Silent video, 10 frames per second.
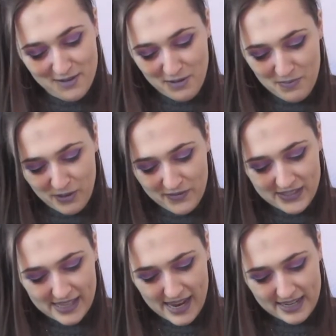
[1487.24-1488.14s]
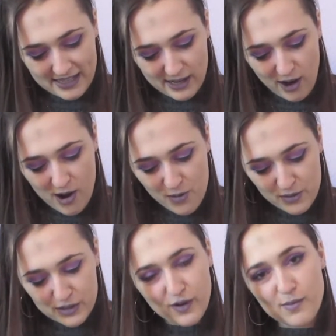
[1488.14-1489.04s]
people have said like, oh,
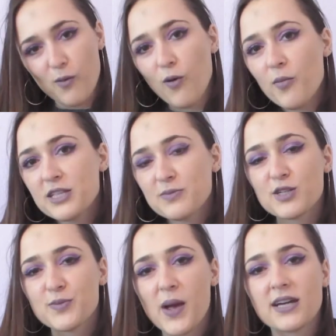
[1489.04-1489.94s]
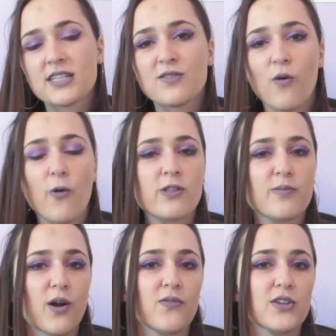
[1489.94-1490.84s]
it's from a woman's perspective, or the
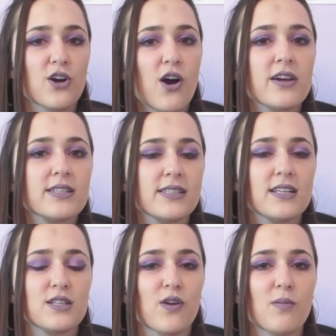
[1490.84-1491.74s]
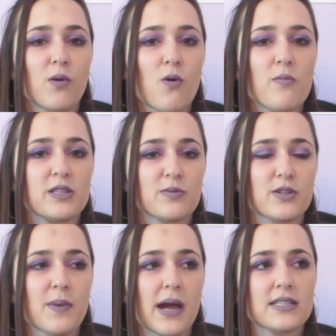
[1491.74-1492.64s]
part that Tarja sings is from a woman's
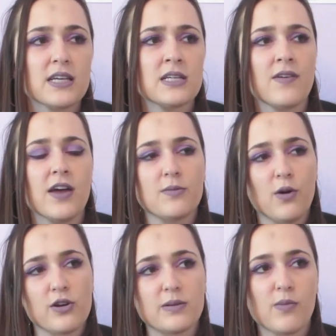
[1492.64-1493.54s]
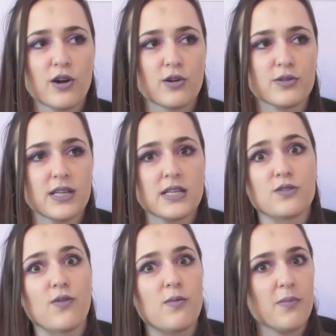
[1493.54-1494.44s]
perspective, and the part that Marco sings
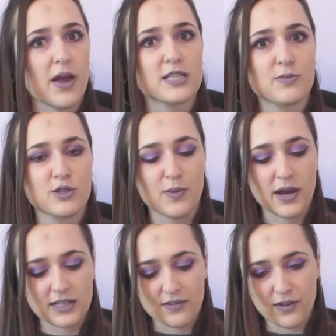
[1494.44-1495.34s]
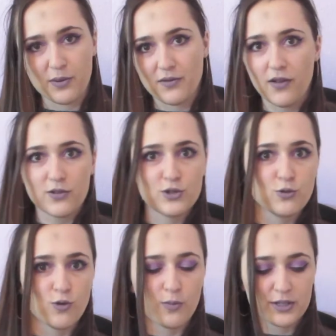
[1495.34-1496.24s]
is from the man's perspective. Like we've got the
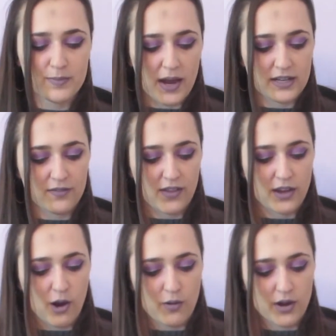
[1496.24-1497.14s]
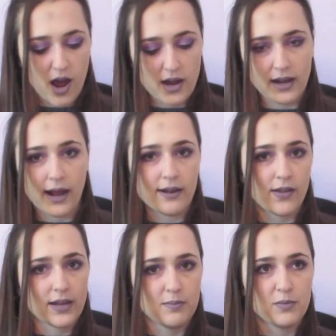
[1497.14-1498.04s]
dual perspective thing going on, kind of
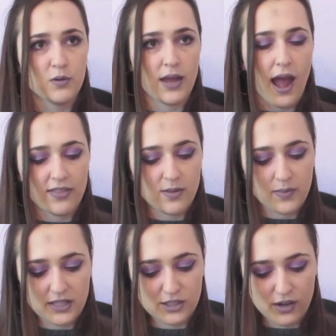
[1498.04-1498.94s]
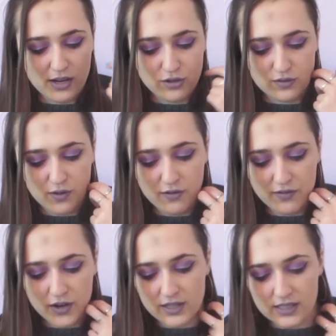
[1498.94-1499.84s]
like in Beauty and the Beast on Angels Fall
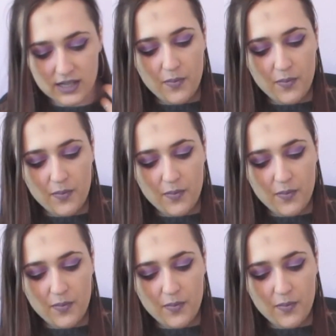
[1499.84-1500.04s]
First.